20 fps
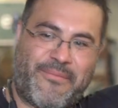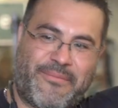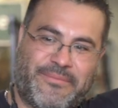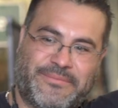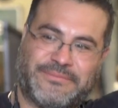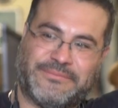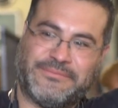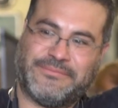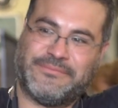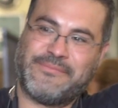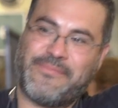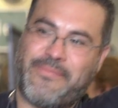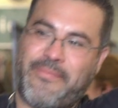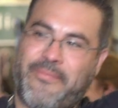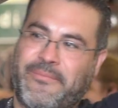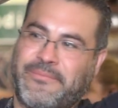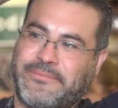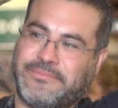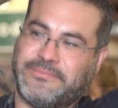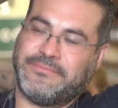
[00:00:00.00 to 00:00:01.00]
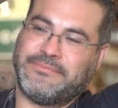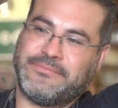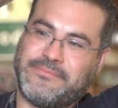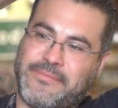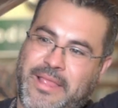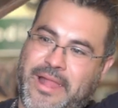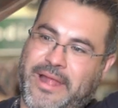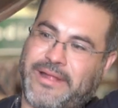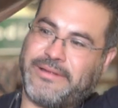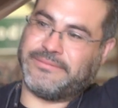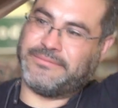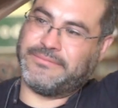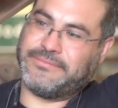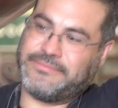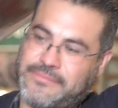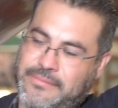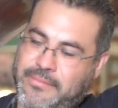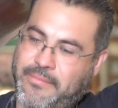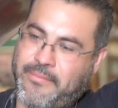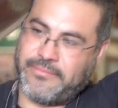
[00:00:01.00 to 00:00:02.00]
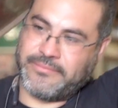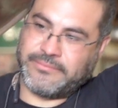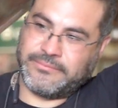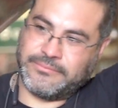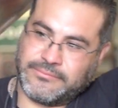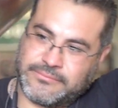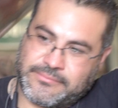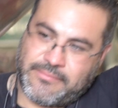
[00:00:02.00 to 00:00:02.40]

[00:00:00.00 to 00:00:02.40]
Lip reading: more towards the nose, more towards the front?